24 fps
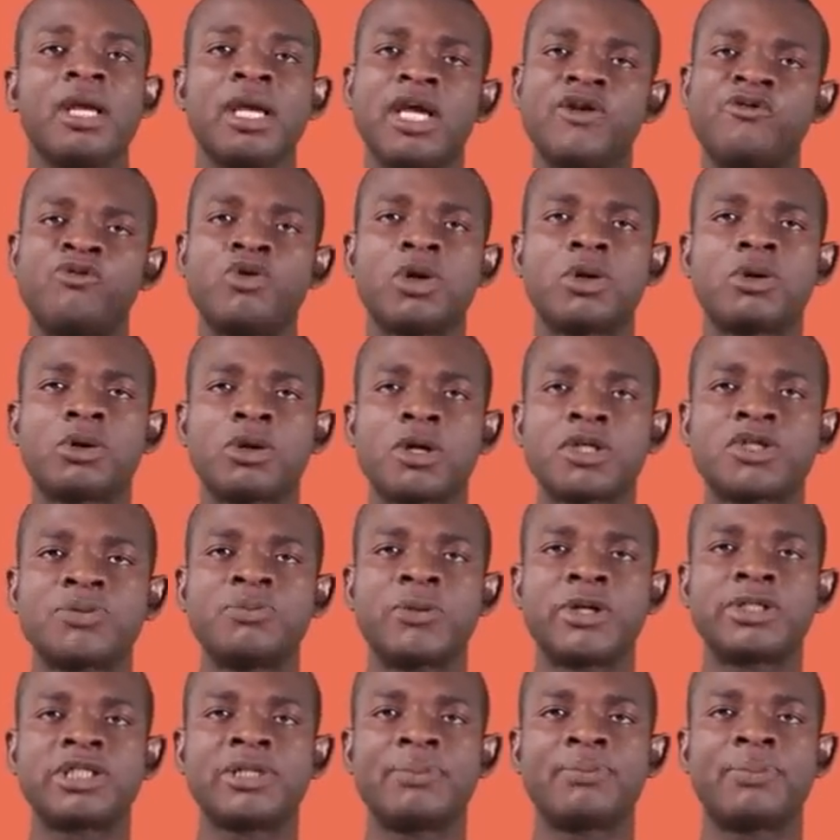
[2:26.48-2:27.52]
If we cross
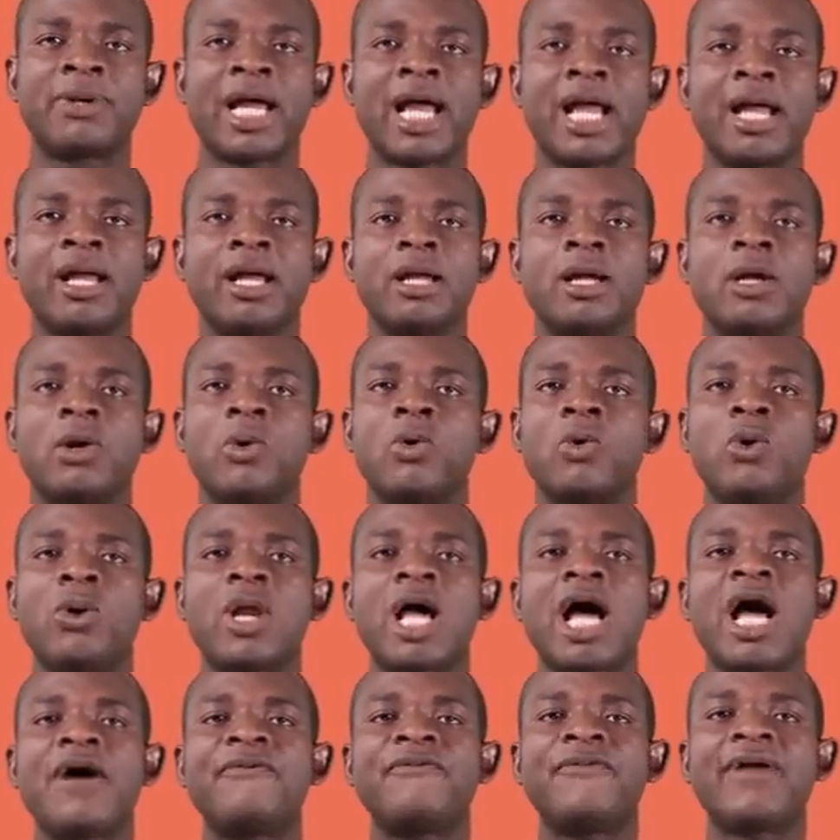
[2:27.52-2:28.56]
multiply, we'll
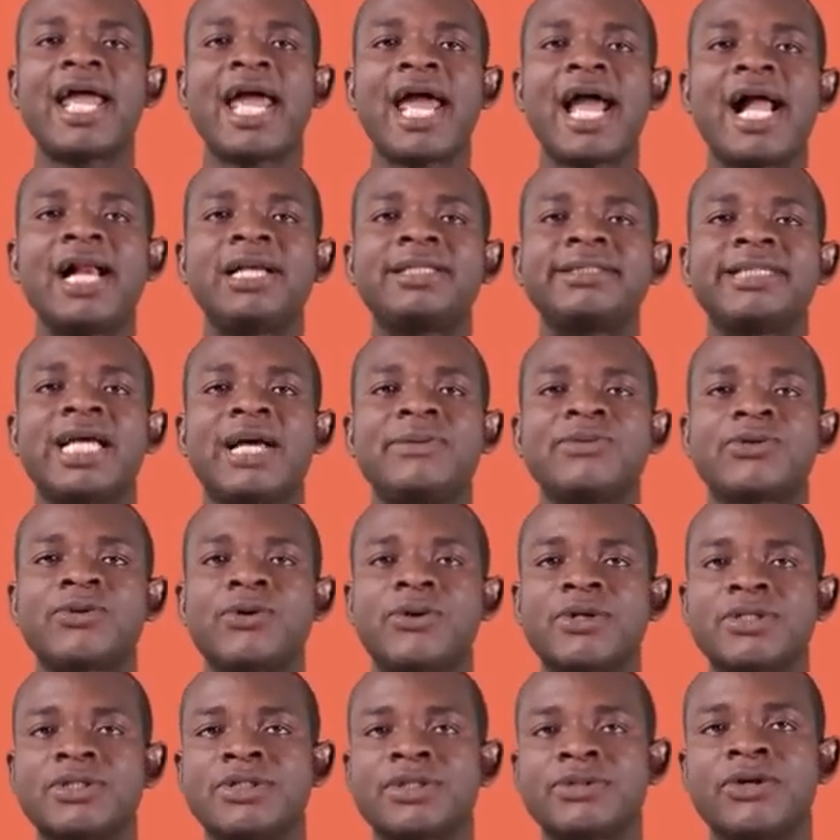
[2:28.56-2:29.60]
have L times
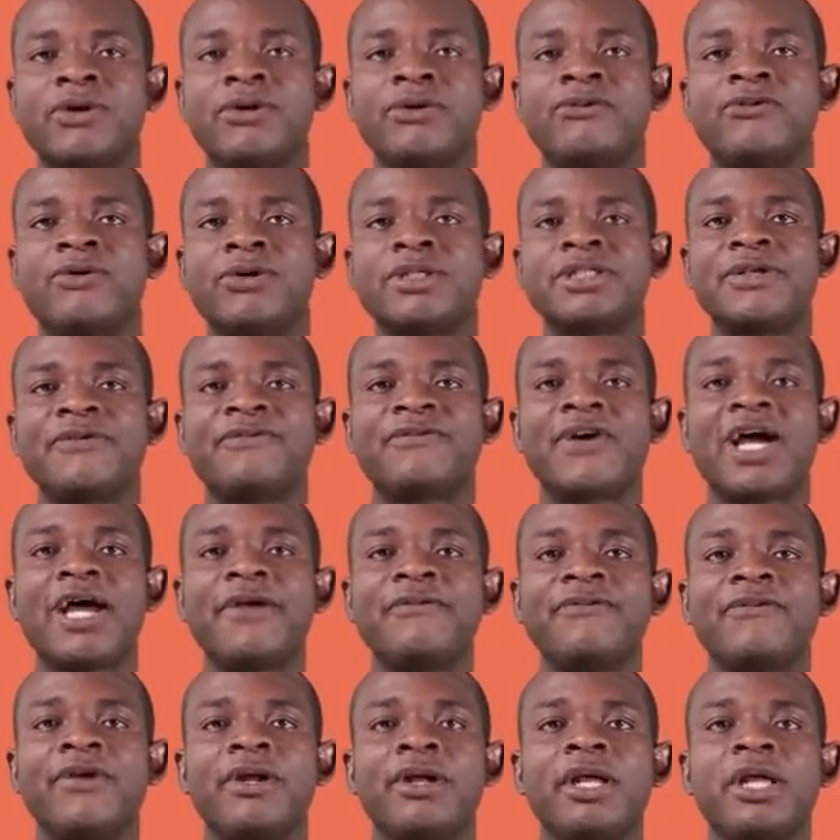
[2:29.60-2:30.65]
cos
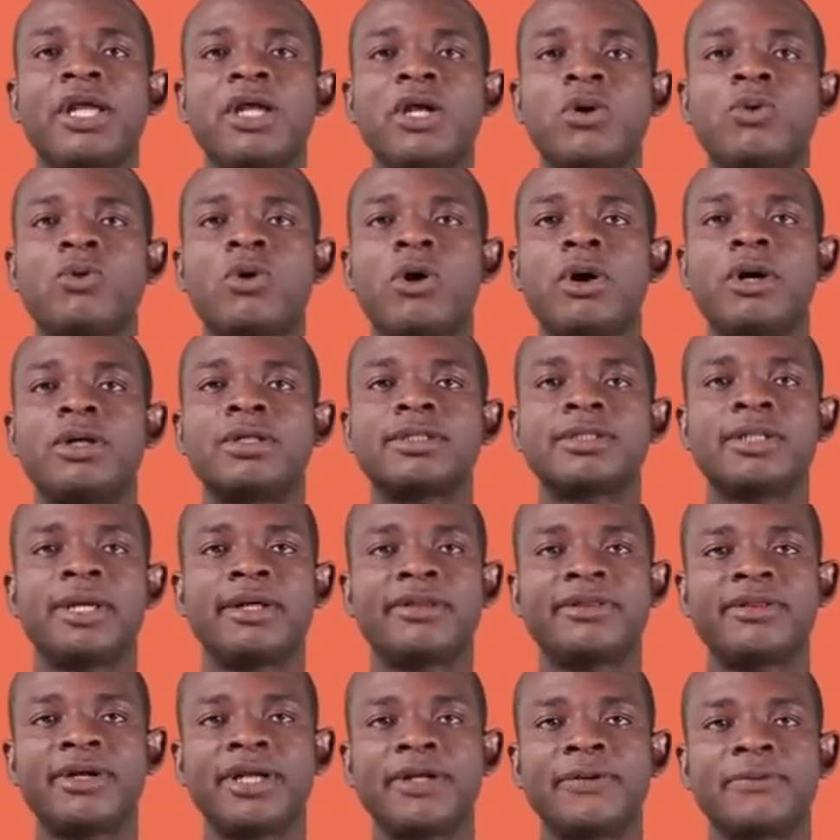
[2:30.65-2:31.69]
45 equals
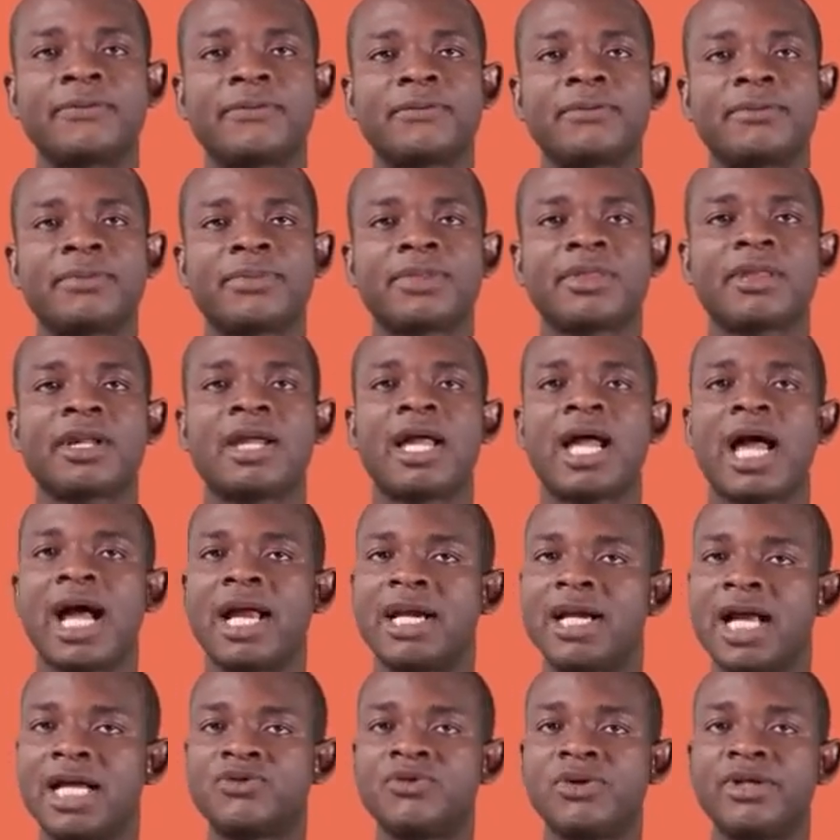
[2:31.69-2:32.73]
3.
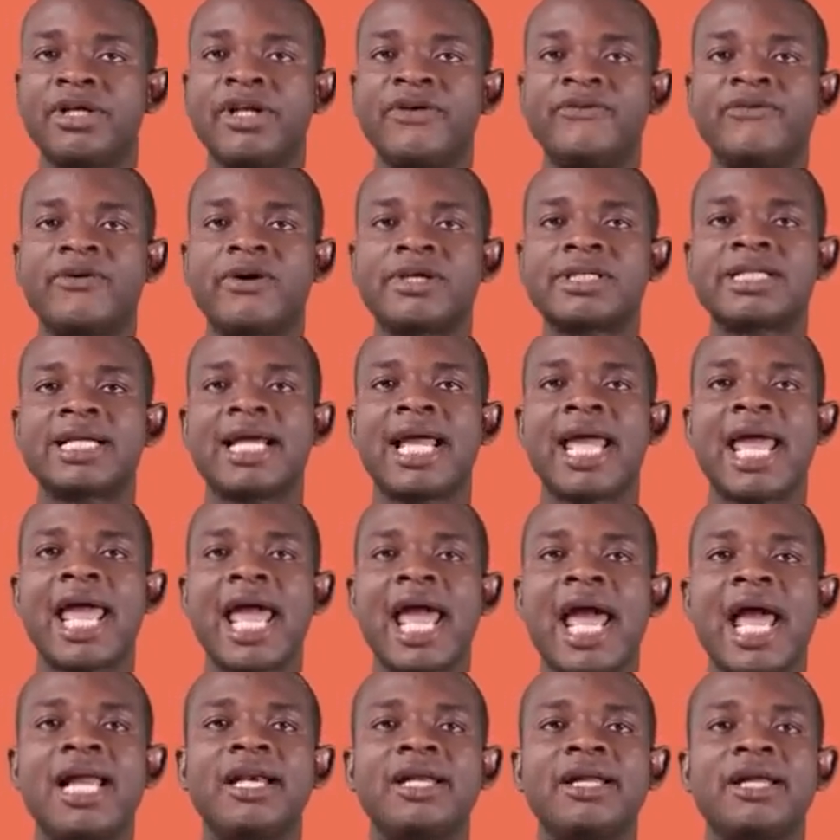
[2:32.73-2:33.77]
And that will give us
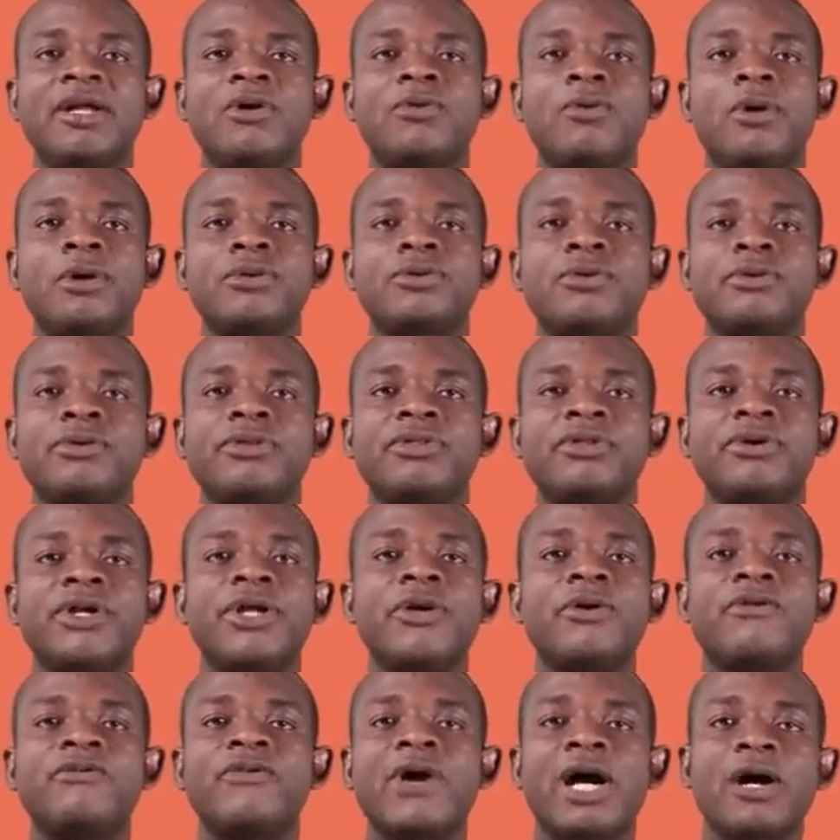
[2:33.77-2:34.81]
L equal to
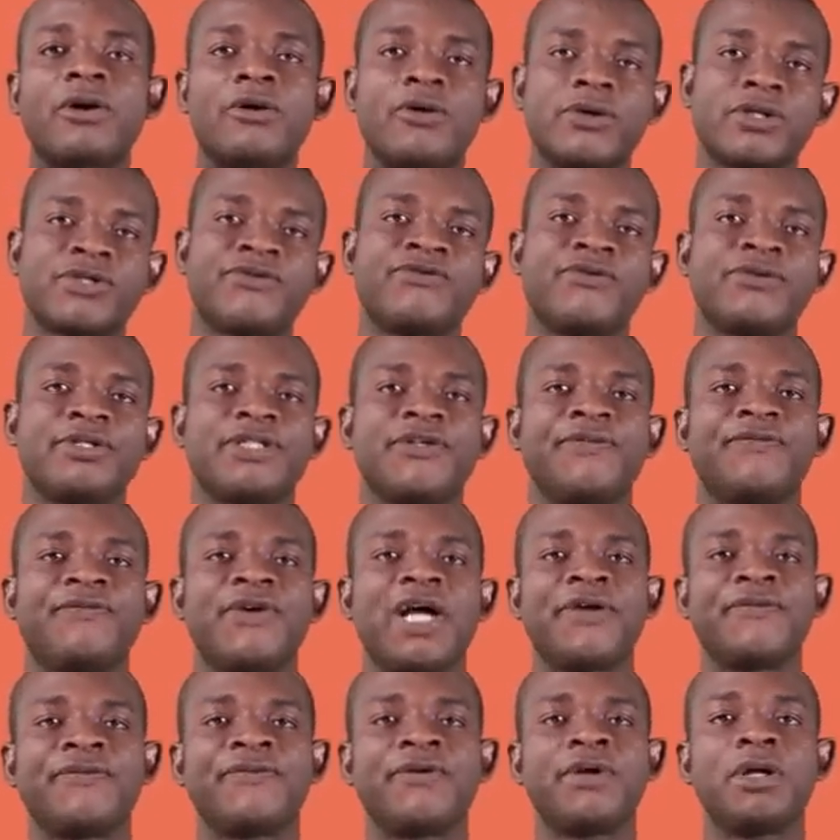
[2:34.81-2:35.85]
3 over cos
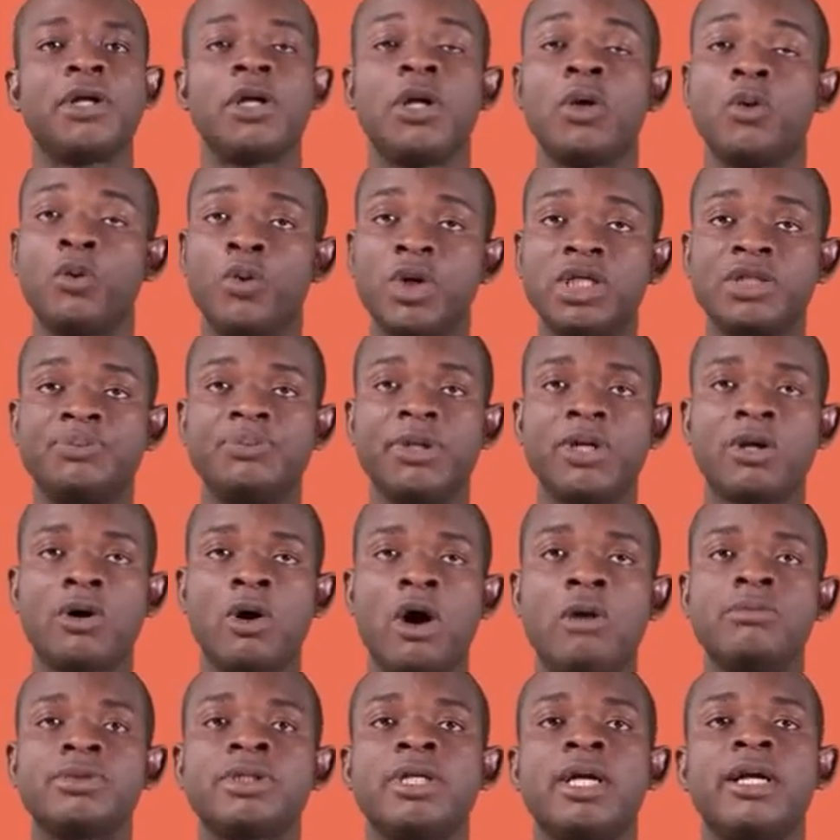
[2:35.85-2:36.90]
45, which
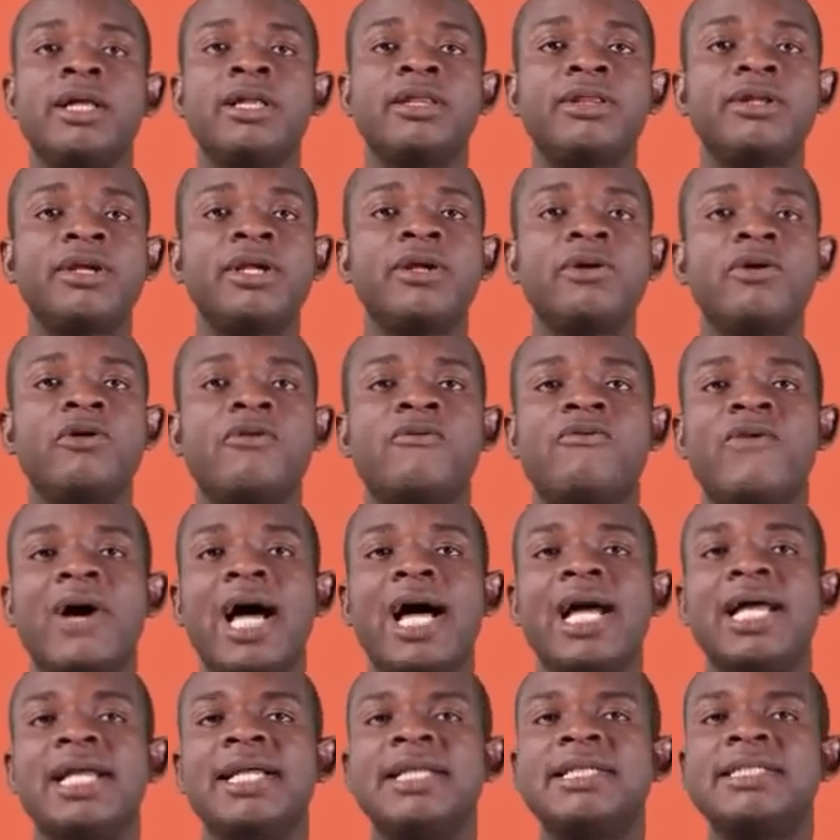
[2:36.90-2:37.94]
becomes 3
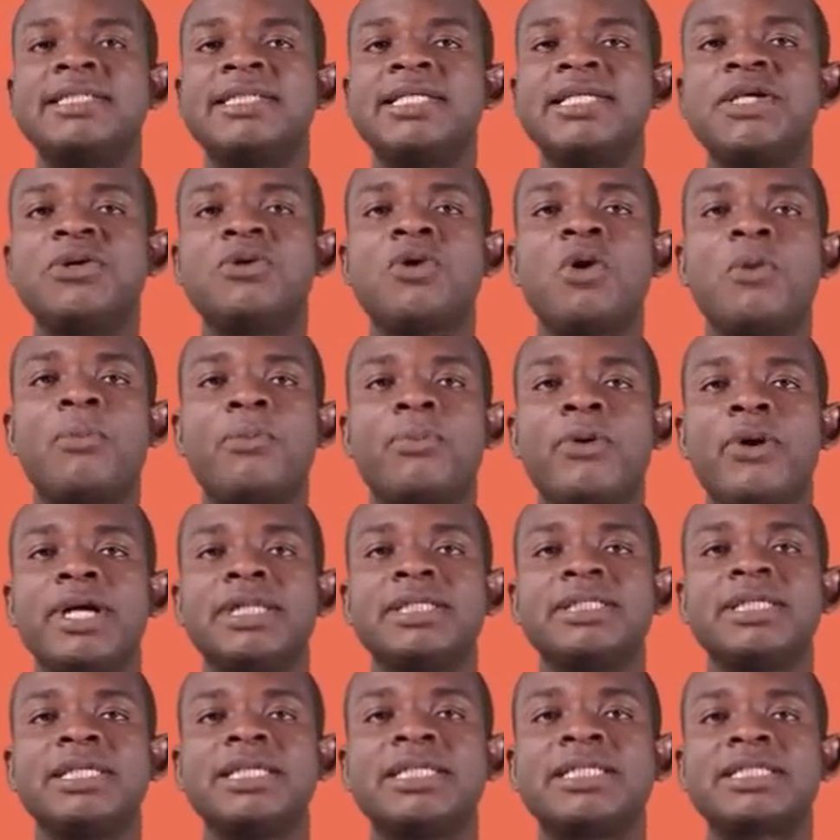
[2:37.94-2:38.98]
over
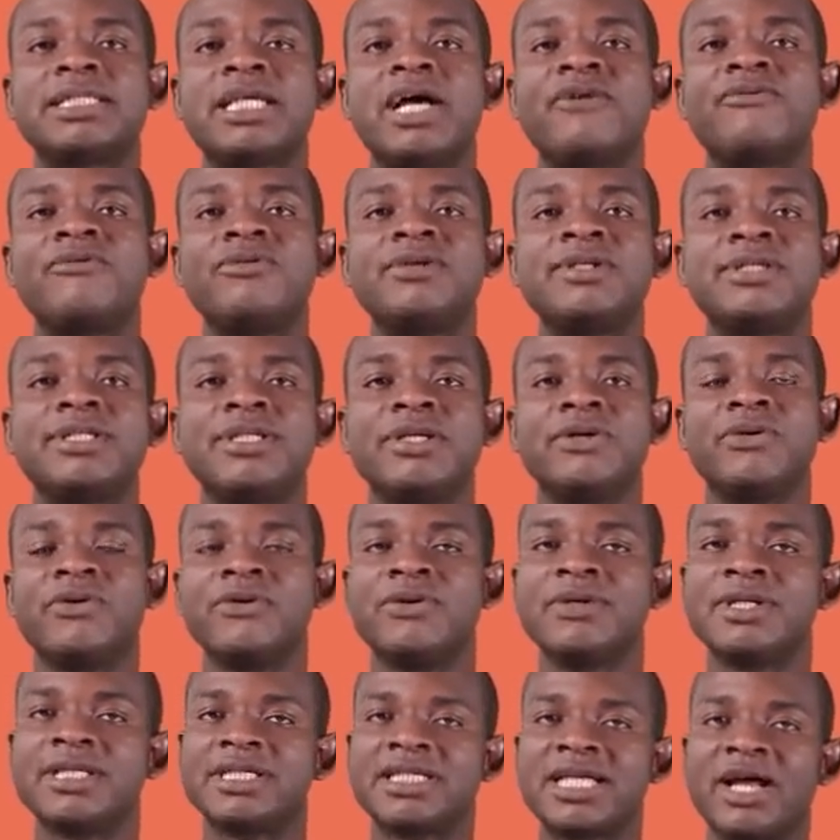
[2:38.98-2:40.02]

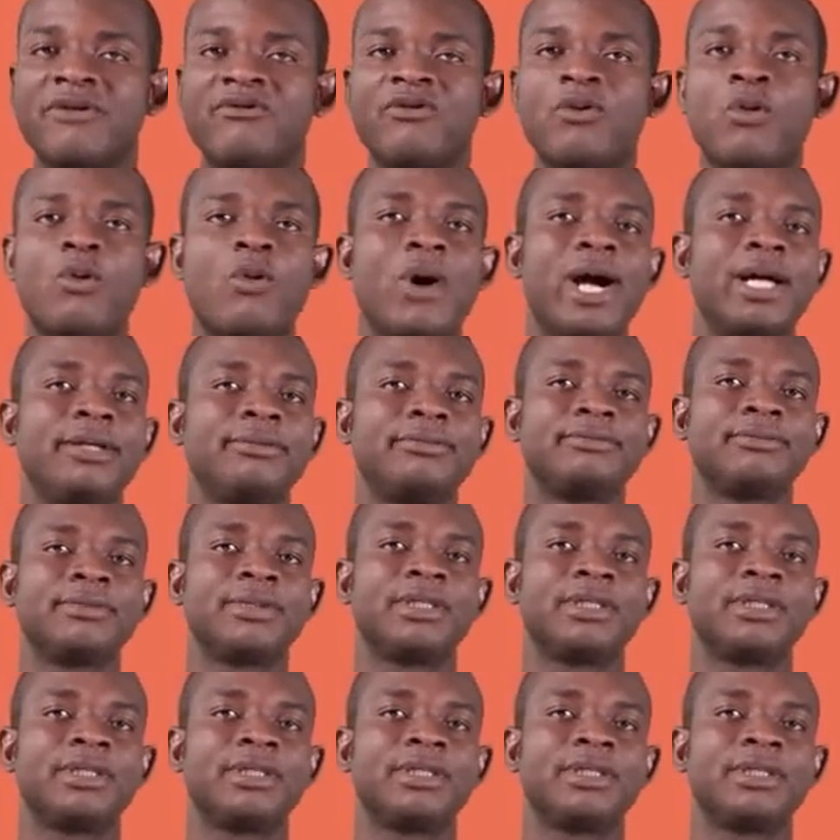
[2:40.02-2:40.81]
0.7071.